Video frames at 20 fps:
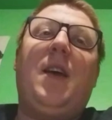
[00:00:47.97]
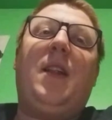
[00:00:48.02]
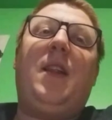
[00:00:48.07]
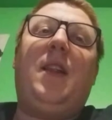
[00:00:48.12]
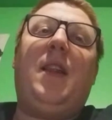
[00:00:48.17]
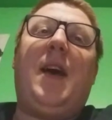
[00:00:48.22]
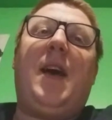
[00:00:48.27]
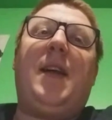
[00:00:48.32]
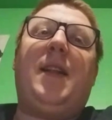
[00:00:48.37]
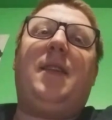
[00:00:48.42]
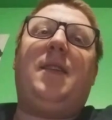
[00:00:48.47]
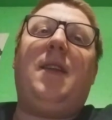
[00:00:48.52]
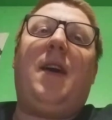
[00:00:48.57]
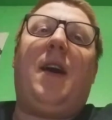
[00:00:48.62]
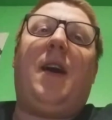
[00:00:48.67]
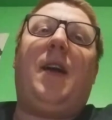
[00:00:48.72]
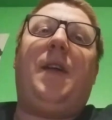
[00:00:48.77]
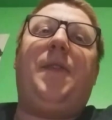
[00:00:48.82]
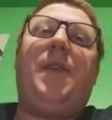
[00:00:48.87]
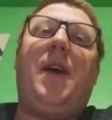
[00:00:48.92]
Let
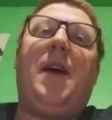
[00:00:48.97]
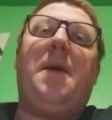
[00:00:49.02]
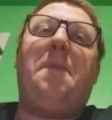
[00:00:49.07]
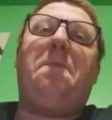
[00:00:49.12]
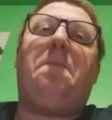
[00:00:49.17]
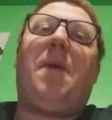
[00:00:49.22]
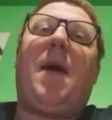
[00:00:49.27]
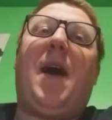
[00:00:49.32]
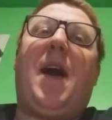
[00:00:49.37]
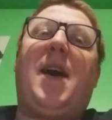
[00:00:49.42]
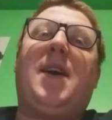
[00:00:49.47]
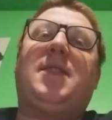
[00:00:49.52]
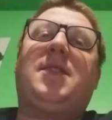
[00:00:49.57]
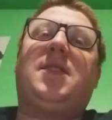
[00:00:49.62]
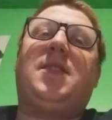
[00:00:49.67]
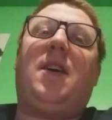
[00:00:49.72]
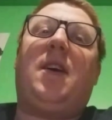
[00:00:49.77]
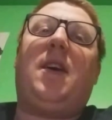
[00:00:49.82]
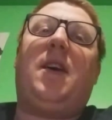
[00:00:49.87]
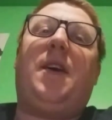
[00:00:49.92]
all them
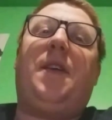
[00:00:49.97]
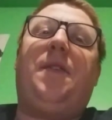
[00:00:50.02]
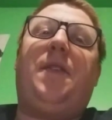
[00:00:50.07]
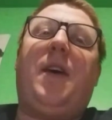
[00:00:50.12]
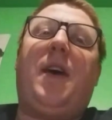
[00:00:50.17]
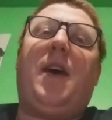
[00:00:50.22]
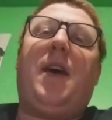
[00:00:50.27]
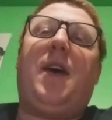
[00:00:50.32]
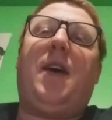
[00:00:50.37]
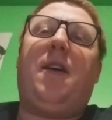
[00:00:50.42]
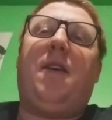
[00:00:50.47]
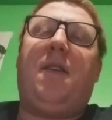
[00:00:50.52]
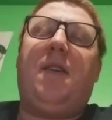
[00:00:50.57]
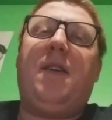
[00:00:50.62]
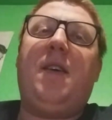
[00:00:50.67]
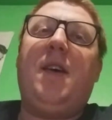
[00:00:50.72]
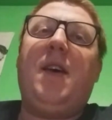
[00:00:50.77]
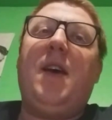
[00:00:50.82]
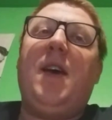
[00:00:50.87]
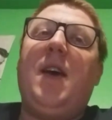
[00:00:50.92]
pass all their
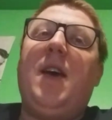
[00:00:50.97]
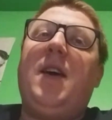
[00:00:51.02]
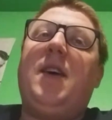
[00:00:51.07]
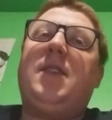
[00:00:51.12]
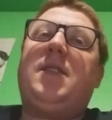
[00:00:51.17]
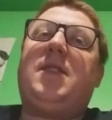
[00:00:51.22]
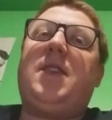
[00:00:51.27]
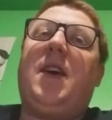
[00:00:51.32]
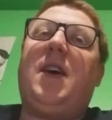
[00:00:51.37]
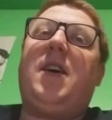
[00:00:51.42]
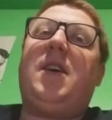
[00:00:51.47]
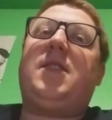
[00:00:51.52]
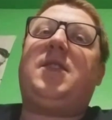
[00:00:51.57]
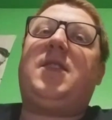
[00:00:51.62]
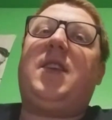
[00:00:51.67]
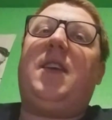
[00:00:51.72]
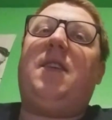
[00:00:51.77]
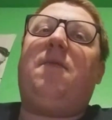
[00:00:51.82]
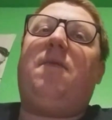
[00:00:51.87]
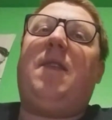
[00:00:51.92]

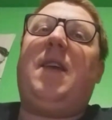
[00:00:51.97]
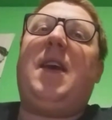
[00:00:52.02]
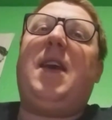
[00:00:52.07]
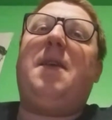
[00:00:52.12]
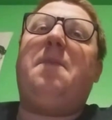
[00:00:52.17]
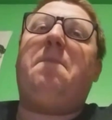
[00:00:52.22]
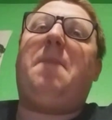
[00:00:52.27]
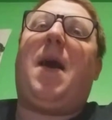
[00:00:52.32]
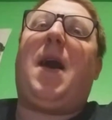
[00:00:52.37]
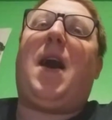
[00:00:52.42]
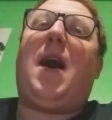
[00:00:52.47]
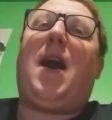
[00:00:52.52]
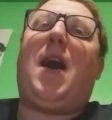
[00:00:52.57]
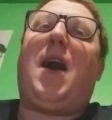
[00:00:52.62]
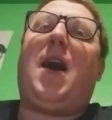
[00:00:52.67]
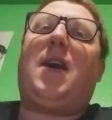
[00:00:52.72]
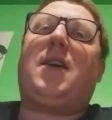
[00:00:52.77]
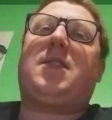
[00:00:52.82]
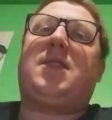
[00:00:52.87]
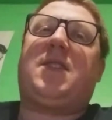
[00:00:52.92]
dirty
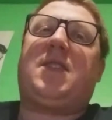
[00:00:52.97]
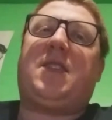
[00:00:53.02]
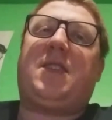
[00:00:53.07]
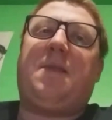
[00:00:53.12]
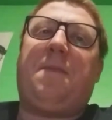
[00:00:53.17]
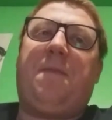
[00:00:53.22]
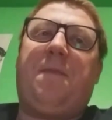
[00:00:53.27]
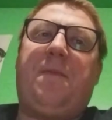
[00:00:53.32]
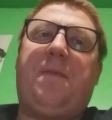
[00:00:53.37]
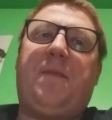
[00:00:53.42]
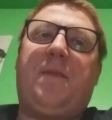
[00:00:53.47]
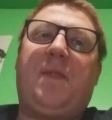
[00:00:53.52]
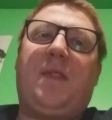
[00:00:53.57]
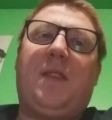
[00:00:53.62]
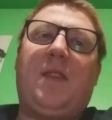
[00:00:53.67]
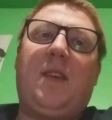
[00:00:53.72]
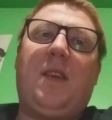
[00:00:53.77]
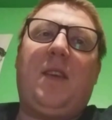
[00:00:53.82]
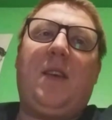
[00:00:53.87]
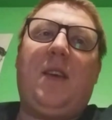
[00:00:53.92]
remarks.
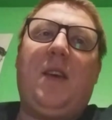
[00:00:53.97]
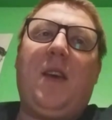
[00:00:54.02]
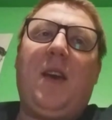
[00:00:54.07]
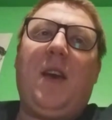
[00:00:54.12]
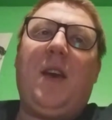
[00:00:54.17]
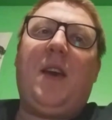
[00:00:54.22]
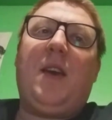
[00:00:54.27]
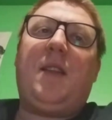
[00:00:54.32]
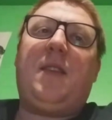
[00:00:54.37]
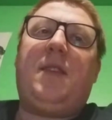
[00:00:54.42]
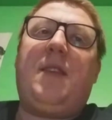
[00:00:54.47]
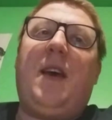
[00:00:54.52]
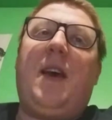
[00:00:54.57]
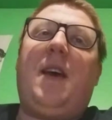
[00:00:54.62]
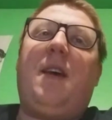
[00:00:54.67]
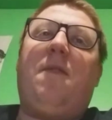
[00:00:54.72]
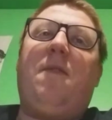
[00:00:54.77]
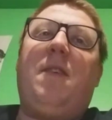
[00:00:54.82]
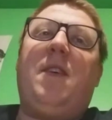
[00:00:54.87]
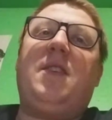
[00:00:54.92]

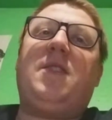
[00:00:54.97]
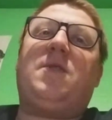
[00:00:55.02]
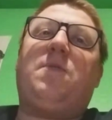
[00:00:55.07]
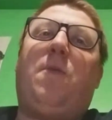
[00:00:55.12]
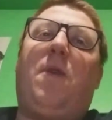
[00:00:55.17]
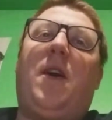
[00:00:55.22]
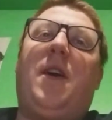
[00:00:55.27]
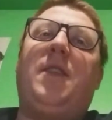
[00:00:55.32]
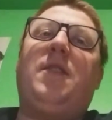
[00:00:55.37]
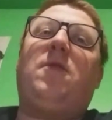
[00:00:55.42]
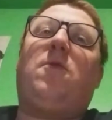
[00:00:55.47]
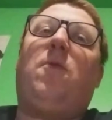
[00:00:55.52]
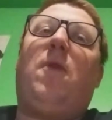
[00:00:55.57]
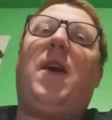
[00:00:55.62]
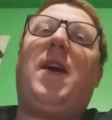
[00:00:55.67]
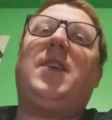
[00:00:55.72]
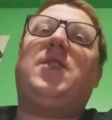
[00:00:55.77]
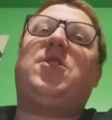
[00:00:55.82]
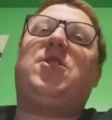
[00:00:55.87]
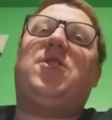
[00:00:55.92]
There is one
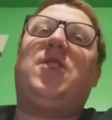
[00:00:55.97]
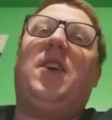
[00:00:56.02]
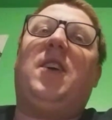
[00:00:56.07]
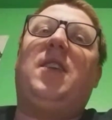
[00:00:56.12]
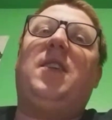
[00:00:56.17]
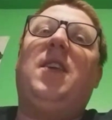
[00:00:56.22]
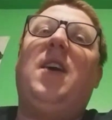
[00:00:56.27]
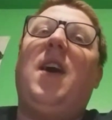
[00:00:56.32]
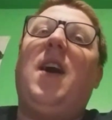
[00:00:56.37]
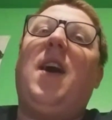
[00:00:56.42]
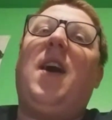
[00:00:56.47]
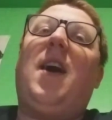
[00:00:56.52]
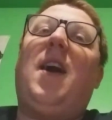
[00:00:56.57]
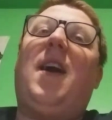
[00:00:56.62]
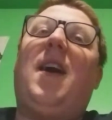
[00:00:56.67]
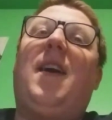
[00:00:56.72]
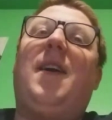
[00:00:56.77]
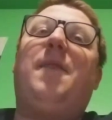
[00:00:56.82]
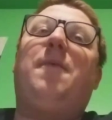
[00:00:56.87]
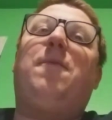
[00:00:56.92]
question
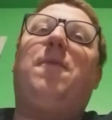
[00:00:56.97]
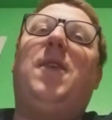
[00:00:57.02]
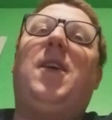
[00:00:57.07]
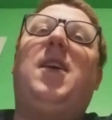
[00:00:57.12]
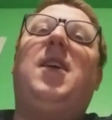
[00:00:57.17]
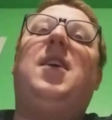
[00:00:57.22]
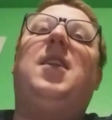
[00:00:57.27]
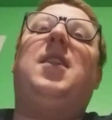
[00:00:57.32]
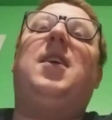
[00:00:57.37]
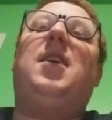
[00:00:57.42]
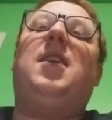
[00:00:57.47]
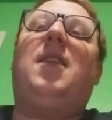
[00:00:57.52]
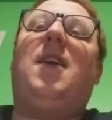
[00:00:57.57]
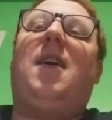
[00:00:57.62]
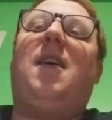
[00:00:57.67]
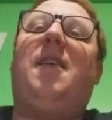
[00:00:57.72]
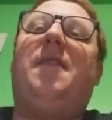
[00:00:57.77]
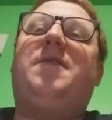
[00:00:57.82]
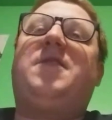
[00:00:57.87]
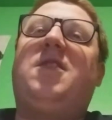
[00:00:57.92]
I'd really
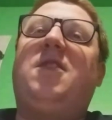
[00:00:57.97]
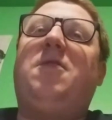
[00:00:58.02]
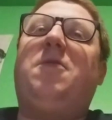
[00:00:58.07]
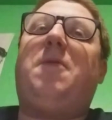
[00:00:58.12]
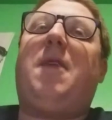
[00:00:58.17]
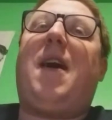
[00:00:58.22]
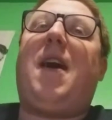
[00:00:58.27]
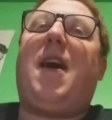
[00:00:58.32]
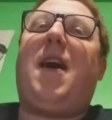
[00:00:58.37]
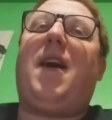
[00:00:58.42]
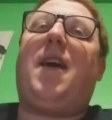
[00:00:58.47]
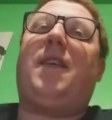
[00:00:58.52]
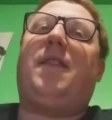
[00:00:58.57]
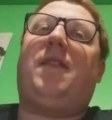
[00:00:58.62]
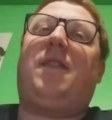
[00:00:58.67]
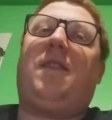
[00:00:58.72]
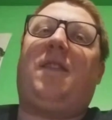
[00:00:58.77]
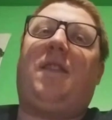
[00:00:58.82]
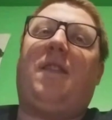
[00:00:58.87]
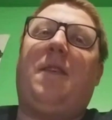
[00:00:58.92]
love to
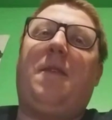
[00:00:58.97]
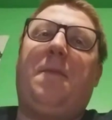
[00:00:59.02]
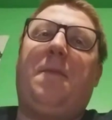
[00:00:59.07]
ask.